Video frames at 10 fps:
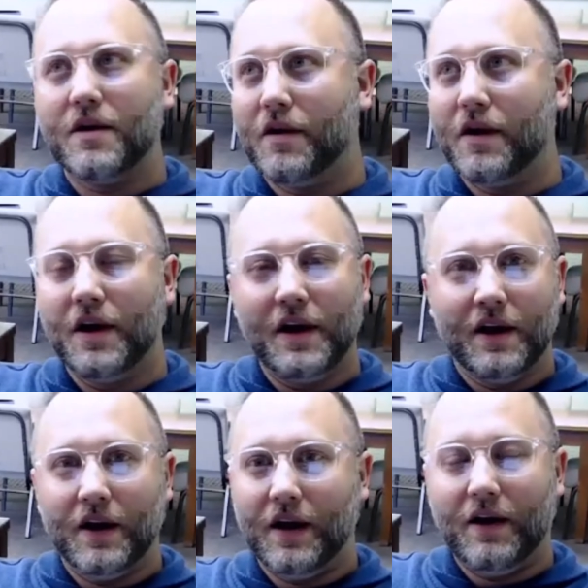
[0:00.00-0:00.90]
Or
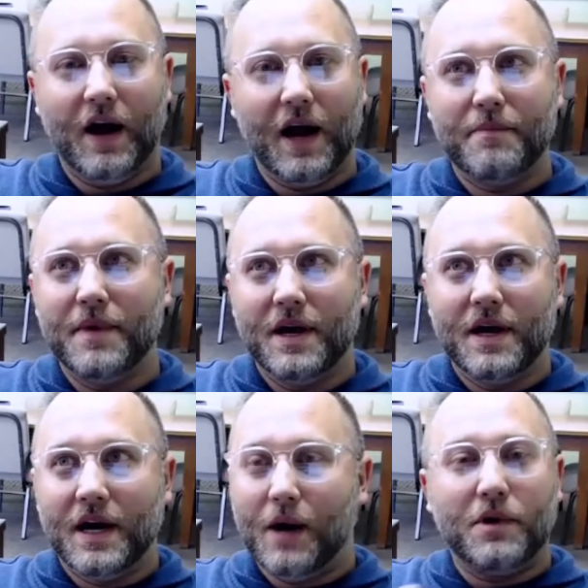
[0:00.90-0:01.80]
uh, I'm
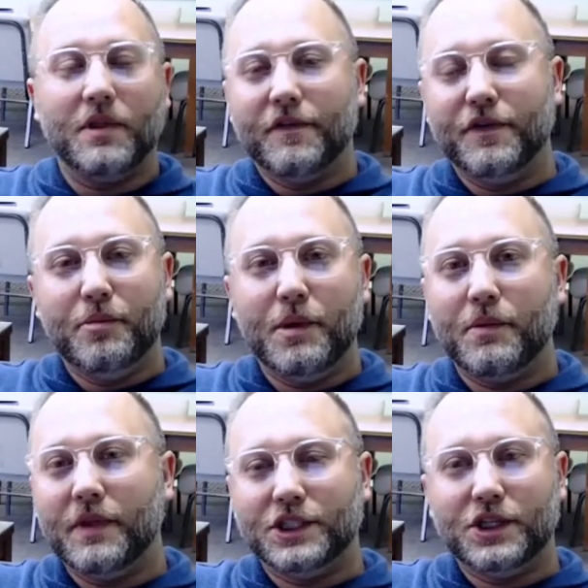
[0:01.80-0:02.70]
I'm one of the few
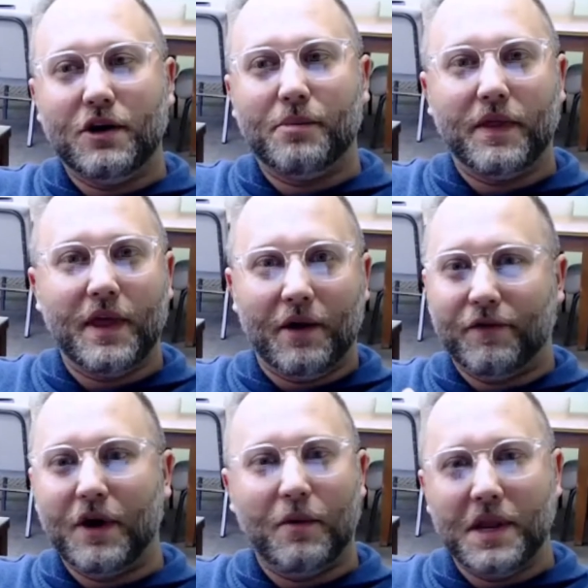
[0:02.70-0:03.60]
people that show up on that
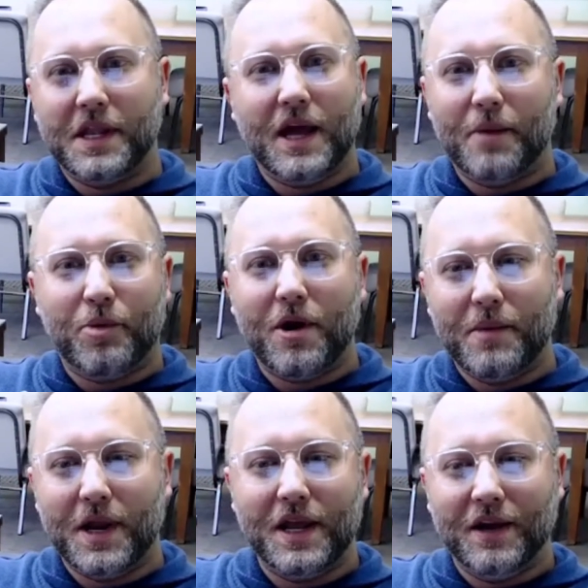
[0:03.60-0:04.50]
for that Wednesday night prayer
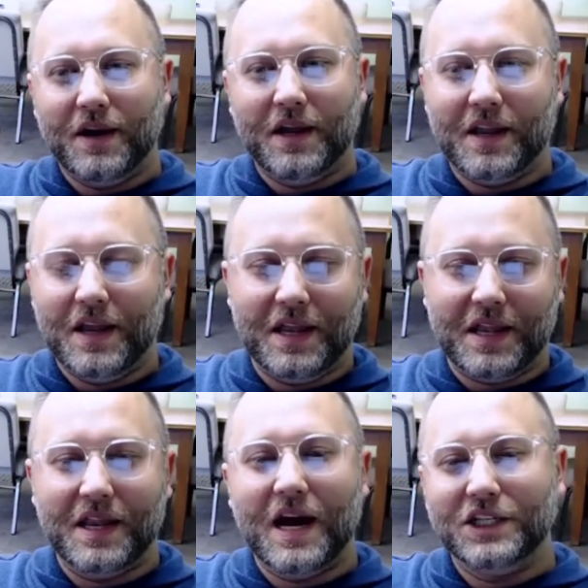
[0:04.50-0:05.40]
meeting. You know, it's
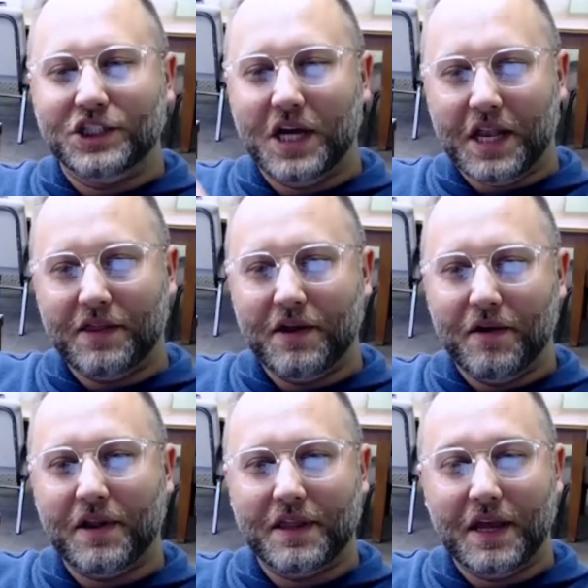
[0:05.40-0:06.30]
it's not just
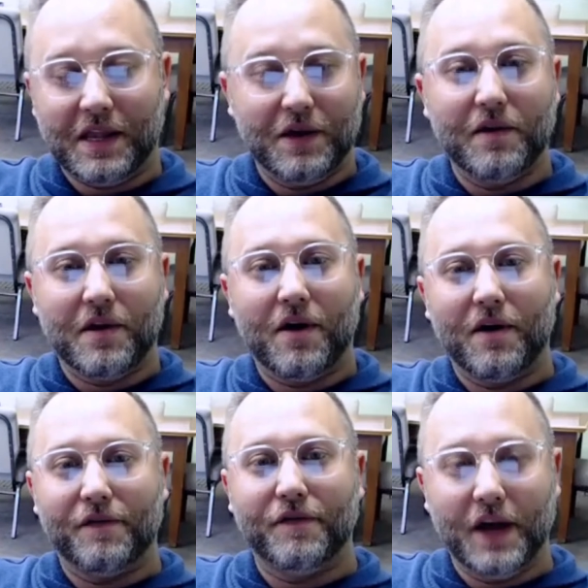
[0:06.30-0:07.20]
those things. Those
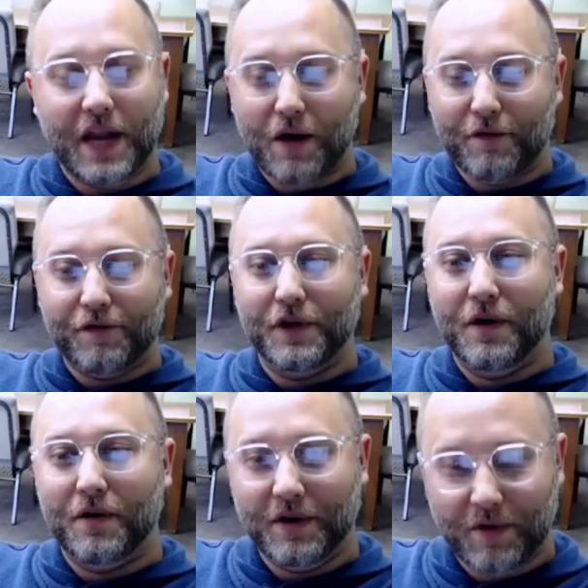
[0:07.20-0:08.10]
are a, an
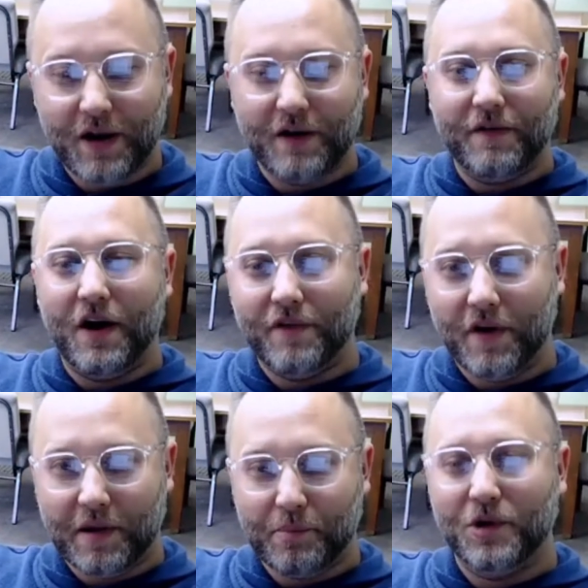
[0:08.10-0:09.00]
outflow, right, of, of
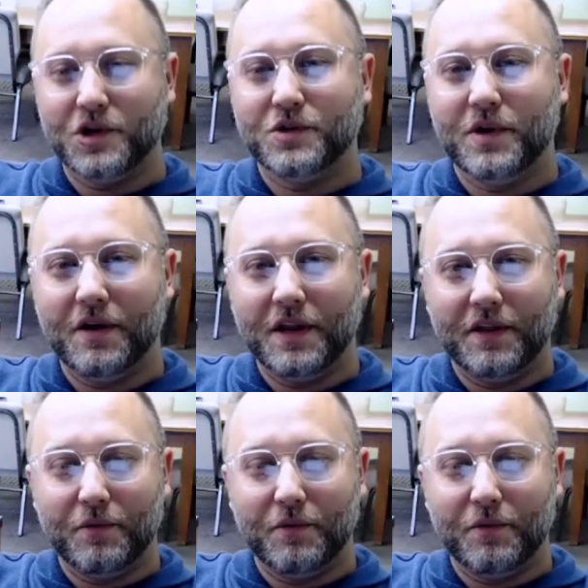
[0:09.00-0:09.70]
our spirituality.